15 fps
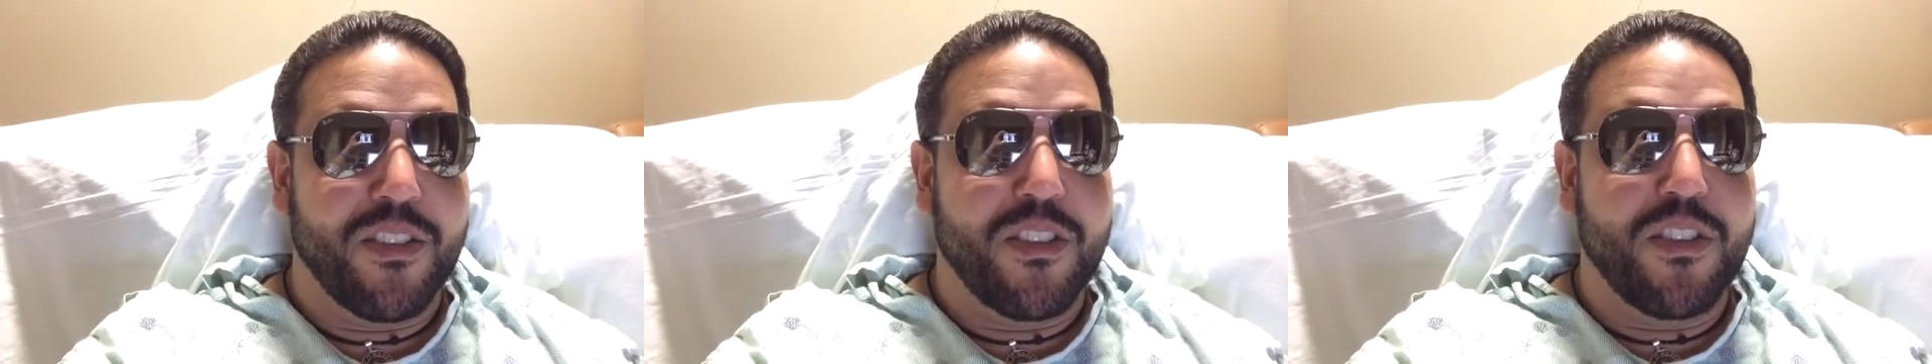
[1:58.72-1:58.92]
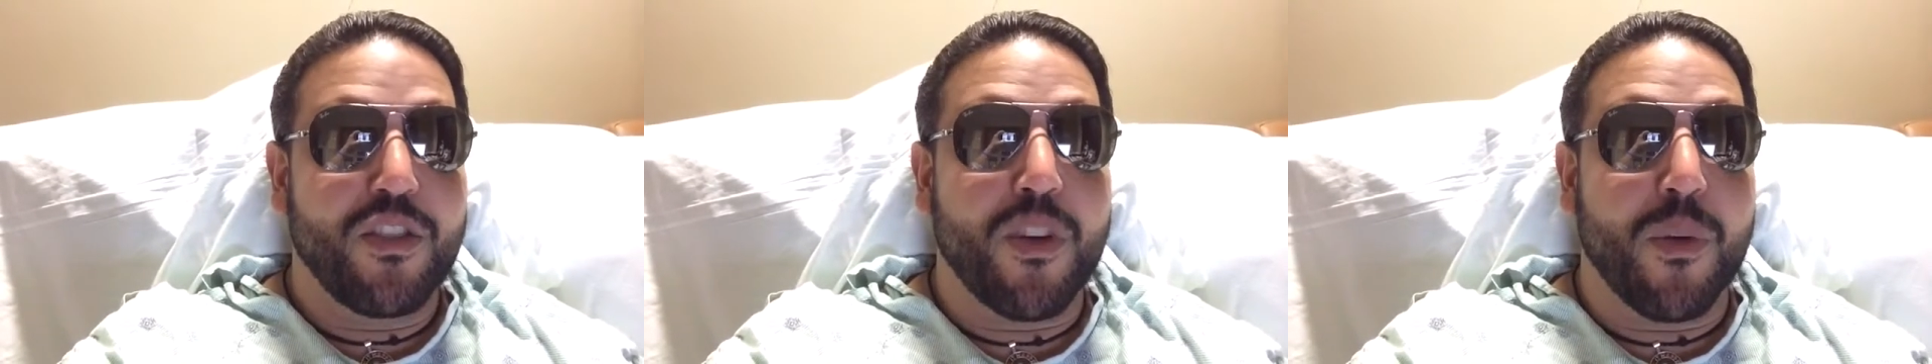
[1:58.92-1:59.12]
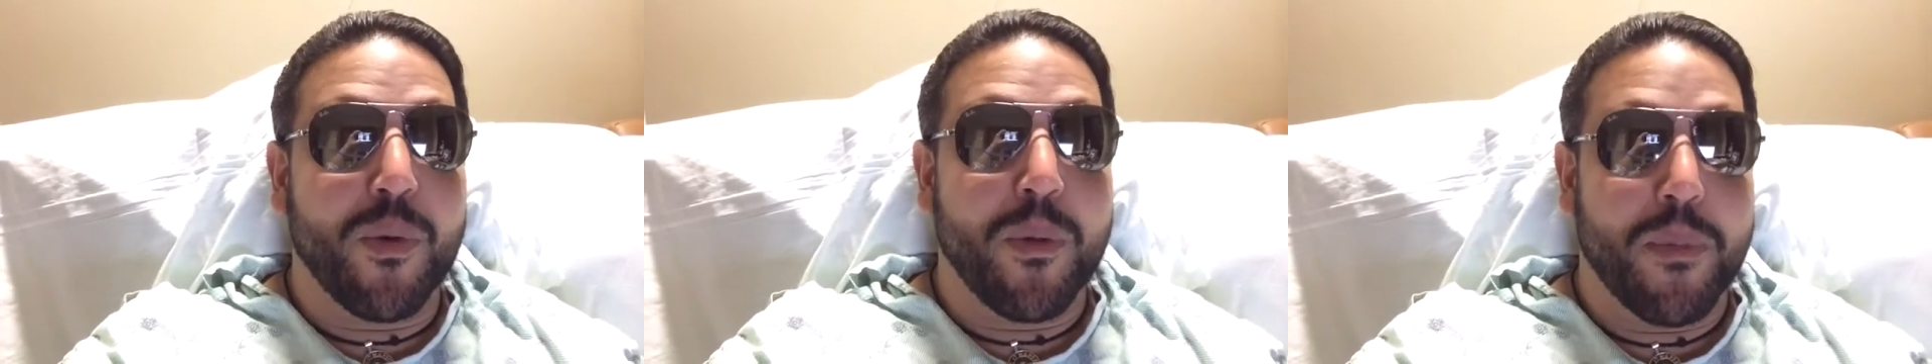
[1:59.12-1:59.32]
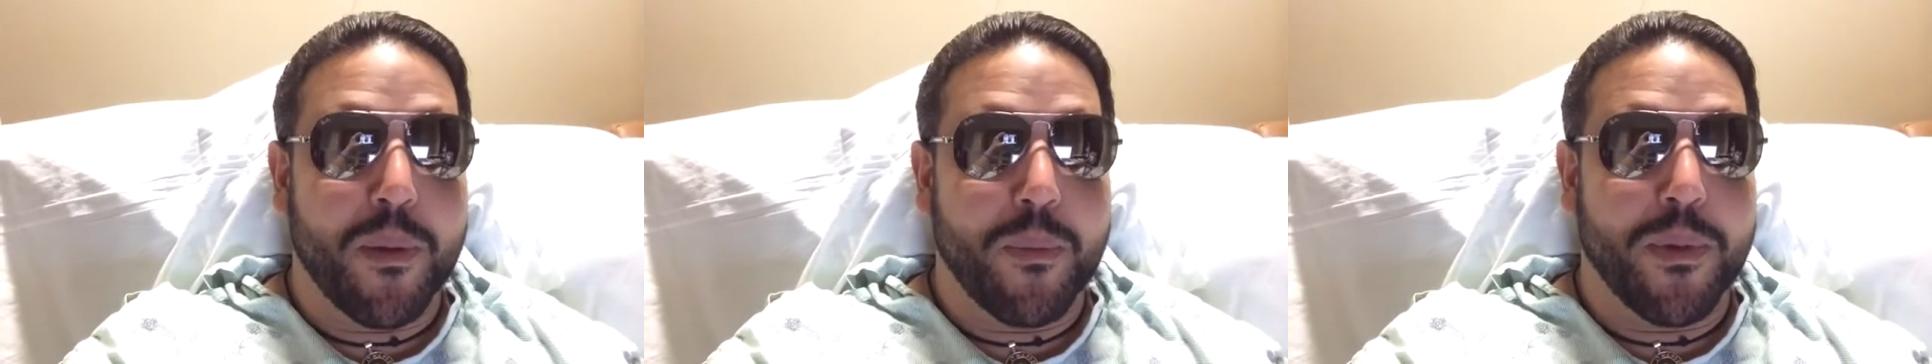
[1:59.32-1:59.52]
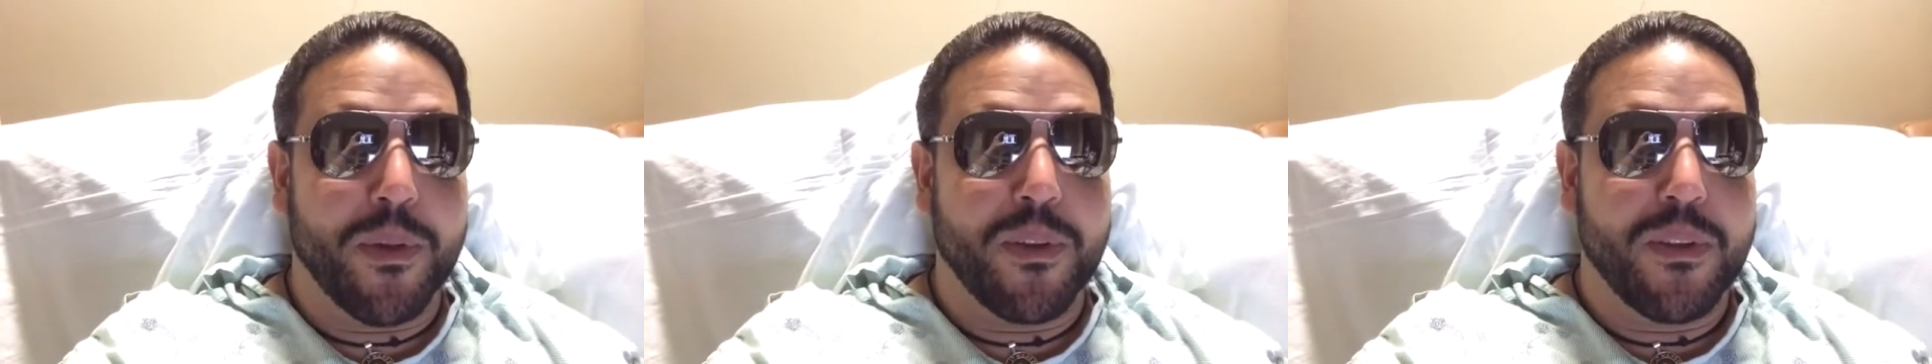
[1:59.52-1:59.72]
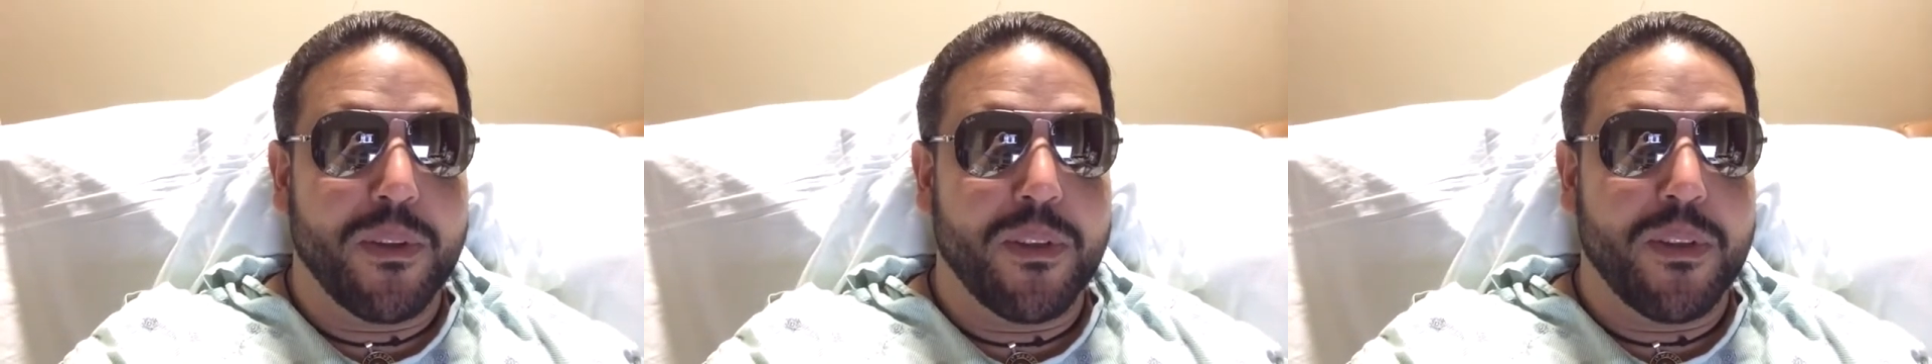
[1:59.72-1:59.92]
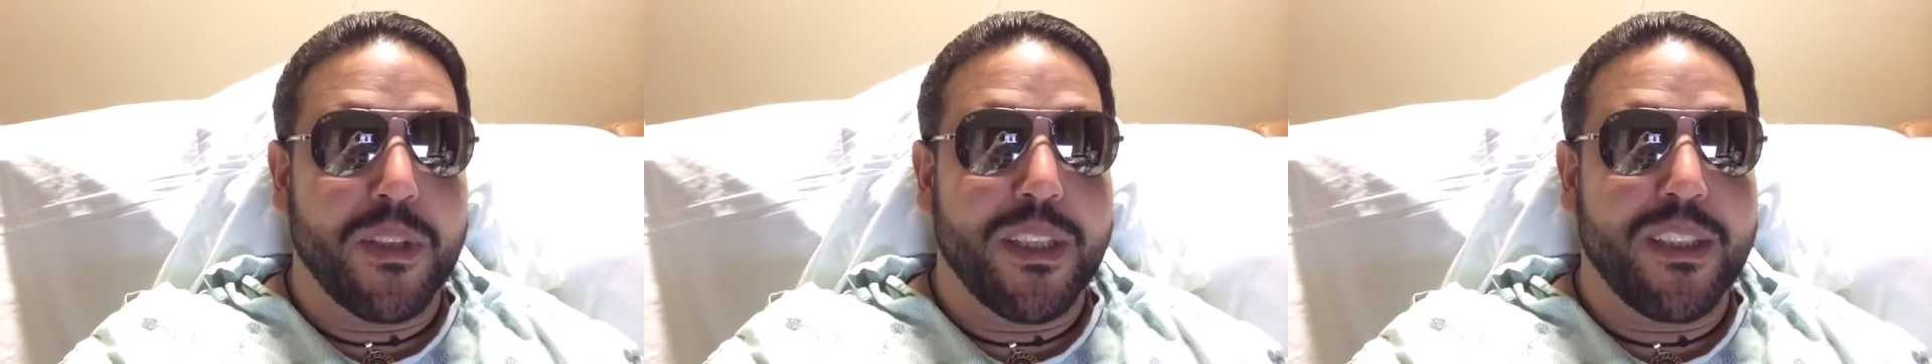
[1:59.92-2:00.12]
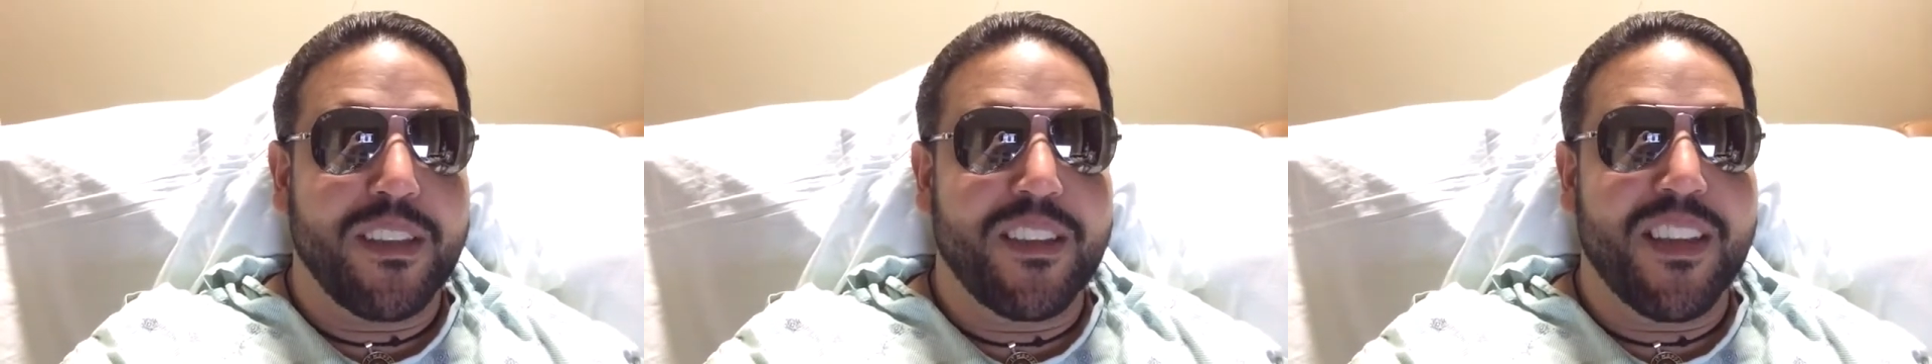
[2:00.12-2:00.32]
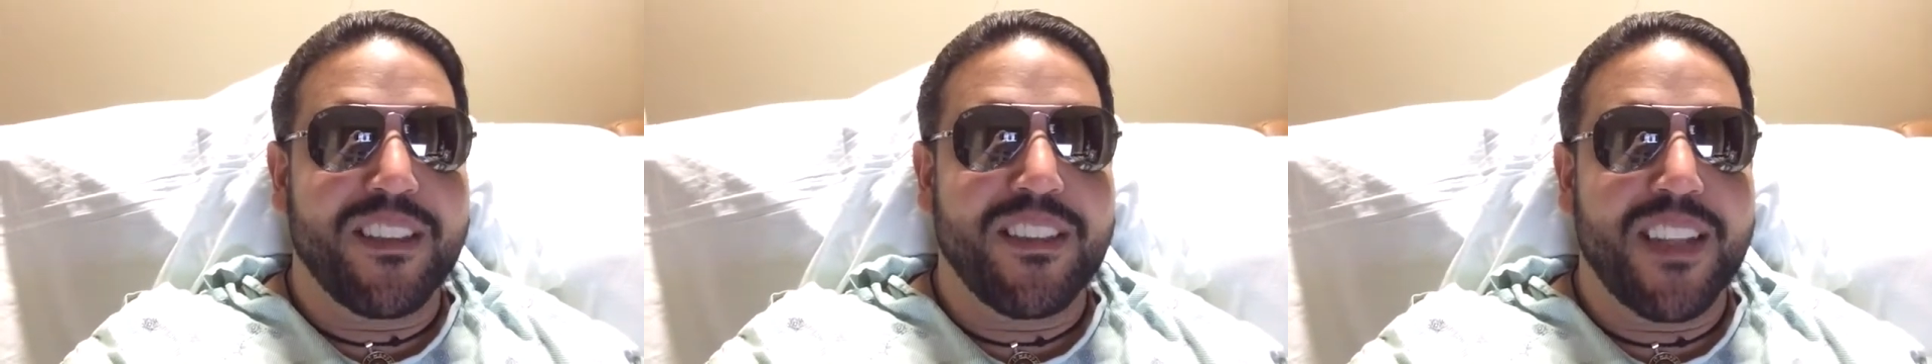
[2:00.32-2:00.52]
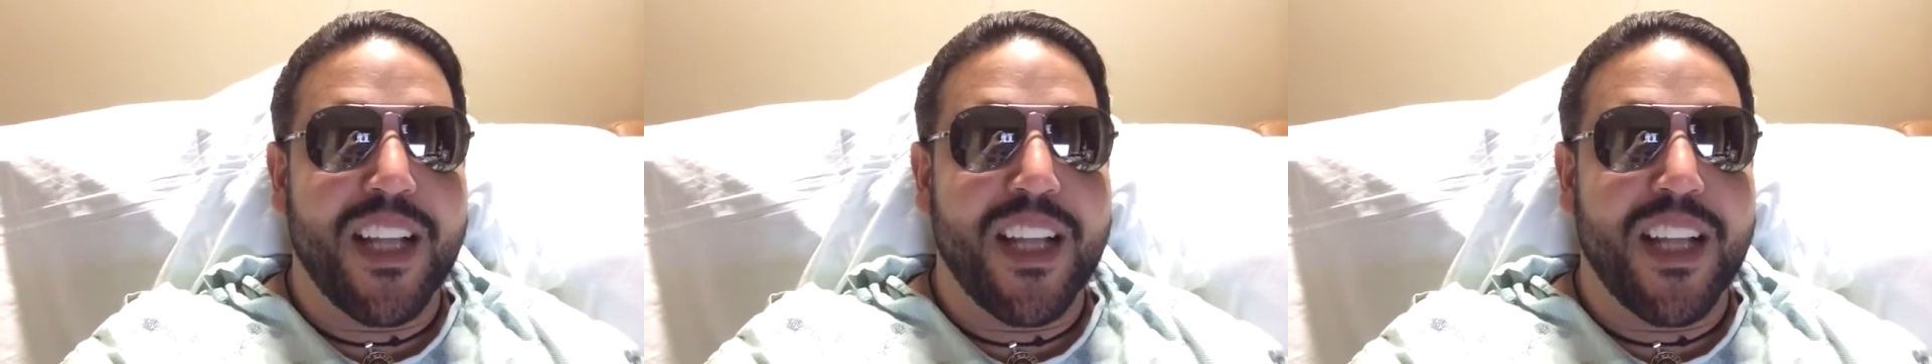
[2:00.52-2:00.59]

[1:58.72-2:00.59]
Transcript: So remember, does